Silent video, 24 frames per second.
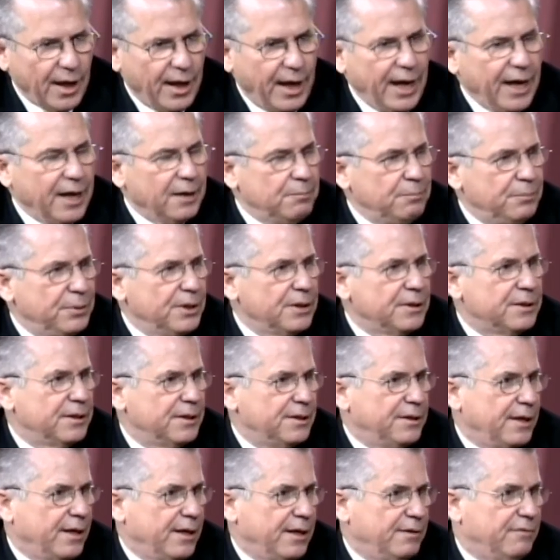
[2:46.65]
and
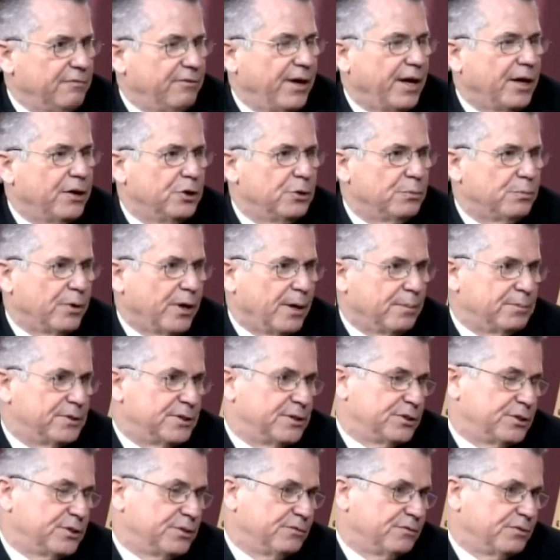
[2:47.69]
building then a value
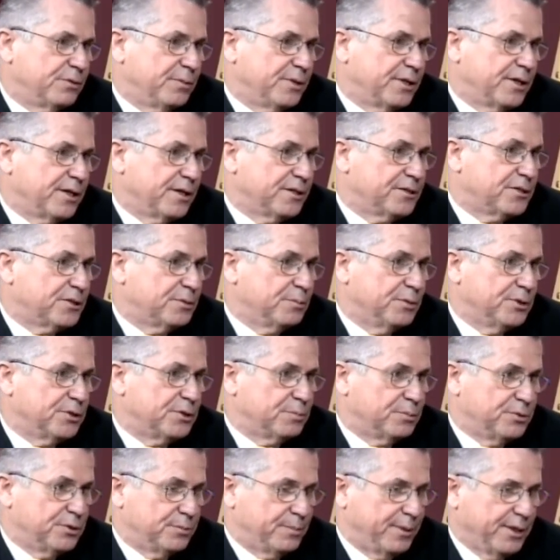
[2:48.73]
proposition from the customer's
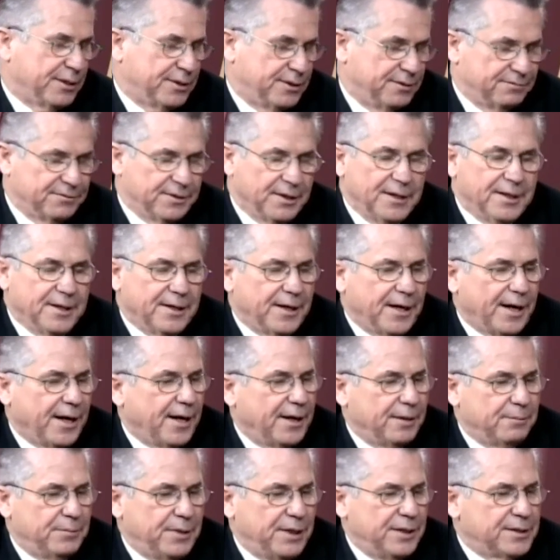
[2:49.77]
perspective
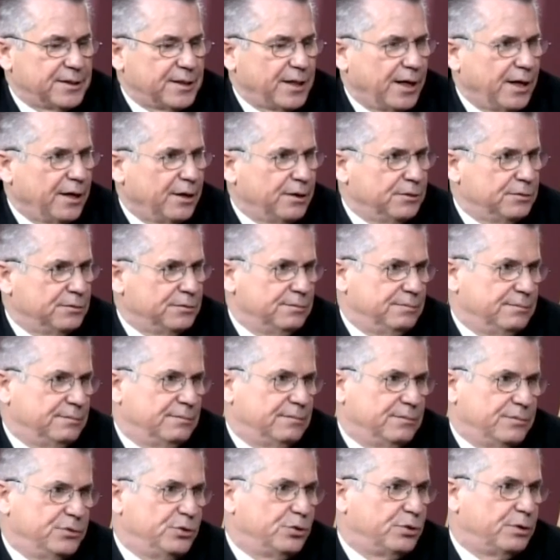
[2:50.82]
is how you